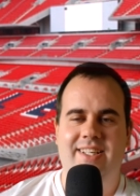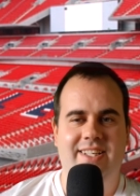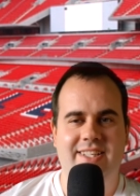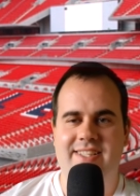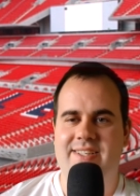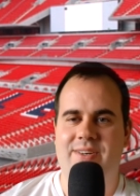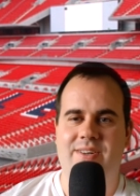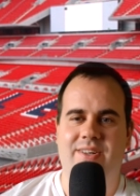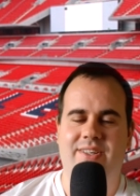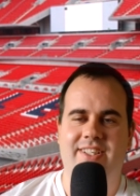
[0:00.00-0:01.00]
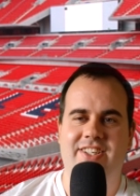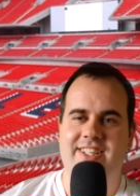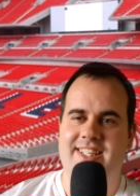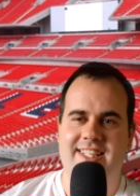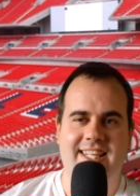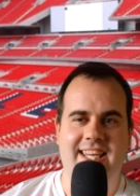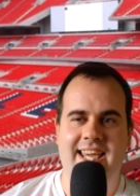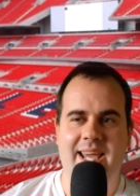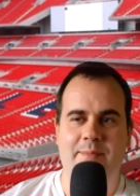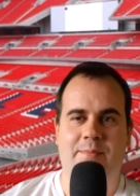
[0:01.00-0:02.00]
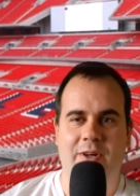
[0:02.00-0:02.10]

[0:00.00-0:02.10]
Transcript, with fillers: Because, oh, just to see Kane